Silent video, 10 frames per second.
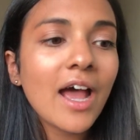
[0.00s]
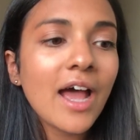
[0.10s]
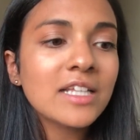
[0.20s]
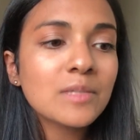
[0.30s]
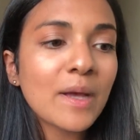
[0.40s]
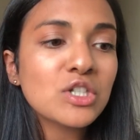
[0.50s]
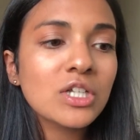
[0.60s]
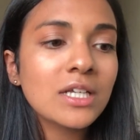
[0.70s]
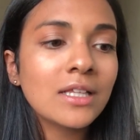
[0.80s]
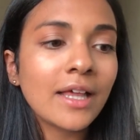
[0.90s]

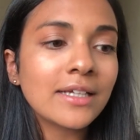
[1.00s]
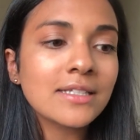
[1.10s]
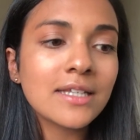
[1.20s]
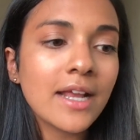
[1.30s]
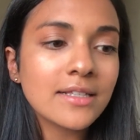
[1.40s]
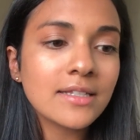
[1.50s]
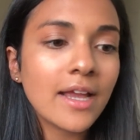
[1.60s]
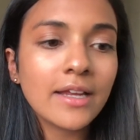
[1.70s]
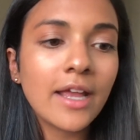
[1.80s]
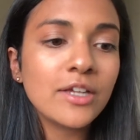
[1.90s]
especially like in today's day
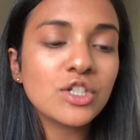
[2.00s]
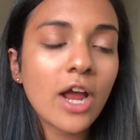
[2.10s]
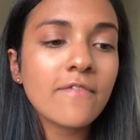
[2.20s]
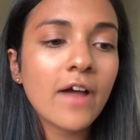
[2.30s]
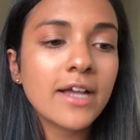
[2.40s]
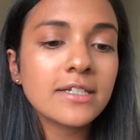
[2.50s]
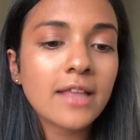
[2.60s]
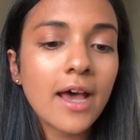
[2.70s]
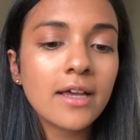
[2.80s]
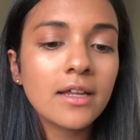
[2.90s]
and age. I find
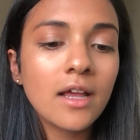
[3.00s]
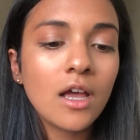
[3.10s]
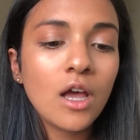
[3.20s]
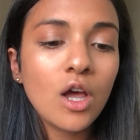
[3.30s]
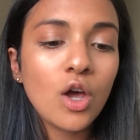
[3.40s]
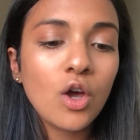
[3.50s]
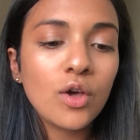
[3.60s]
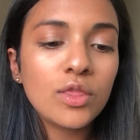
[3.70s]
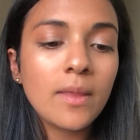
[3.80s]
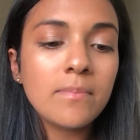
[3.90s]
that
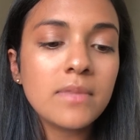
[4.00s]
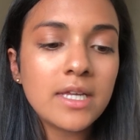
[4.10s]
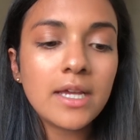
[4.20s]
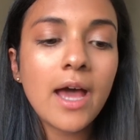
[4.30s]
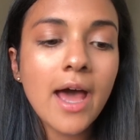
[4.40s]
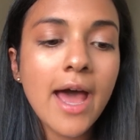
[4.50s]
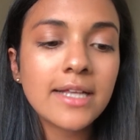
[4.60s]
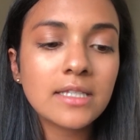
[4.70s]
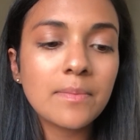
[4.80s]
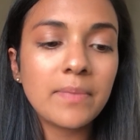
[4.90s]
the media
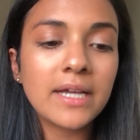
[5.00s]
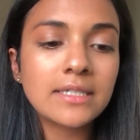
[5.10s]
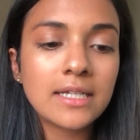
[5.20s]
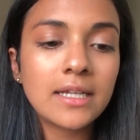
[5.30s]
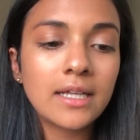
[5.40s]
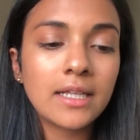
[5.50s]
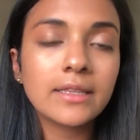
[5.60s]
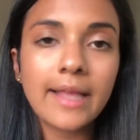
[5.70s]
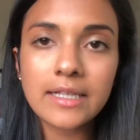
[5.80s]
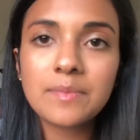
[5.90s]
has depicted
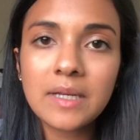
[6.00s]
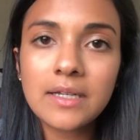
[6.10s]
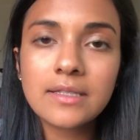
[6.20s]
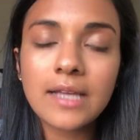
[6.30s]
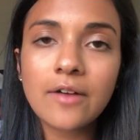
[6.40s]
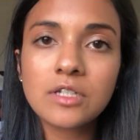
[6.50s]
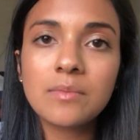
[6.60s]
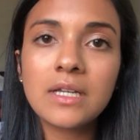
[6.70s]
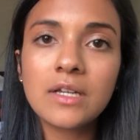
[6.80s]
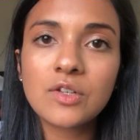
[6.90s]
lesbians out to
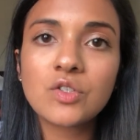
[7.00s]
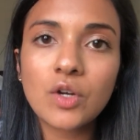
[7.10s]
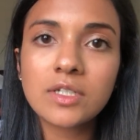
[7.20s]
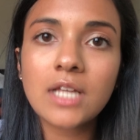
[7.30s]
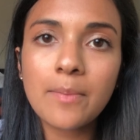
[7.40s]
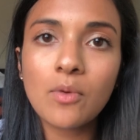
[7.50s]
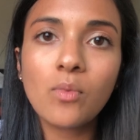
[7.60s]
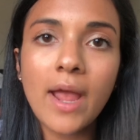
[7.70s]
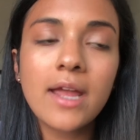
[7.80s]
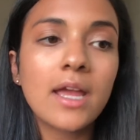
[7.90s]
be in a certain type of
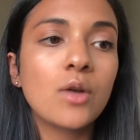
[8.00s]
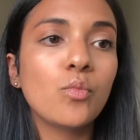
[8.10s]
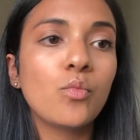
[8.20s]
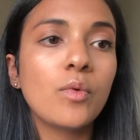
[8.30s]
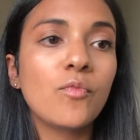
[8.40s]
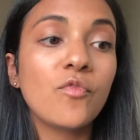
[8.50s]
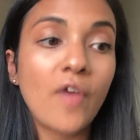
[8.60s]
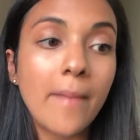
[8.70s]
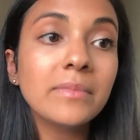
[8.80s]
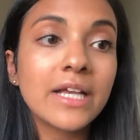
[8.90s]
way, and
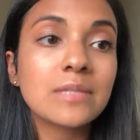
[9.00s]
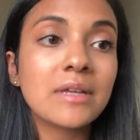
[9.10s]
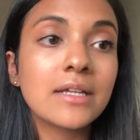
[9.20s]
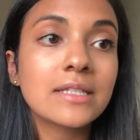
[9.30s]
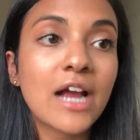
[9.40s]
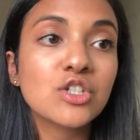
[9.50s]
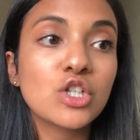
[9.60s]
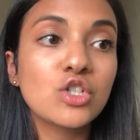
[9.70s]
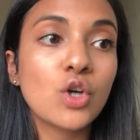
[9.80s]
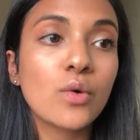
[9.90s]
femme lesbians
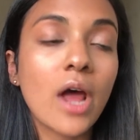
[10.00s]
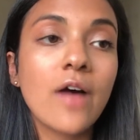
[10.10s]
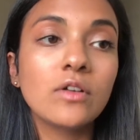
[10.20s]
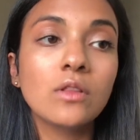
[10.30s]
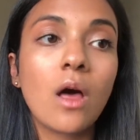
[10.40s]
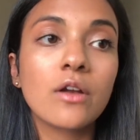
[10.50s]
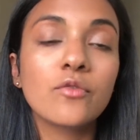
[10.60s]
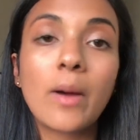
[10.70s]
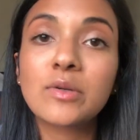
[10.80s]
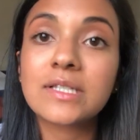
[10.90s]
actually don't have a lot of
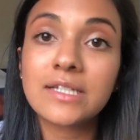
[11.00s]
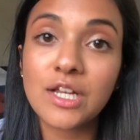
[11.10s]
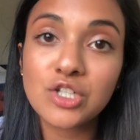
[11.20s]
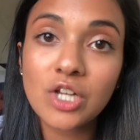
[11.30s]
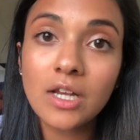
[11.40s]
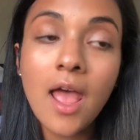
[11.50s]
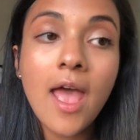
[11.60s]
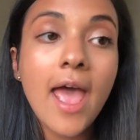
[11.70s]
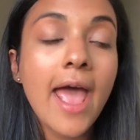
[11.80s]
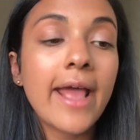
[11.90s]
representation.
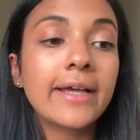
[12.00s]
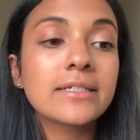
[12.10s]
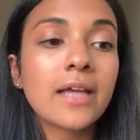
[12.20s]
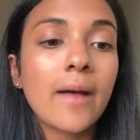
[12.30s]
And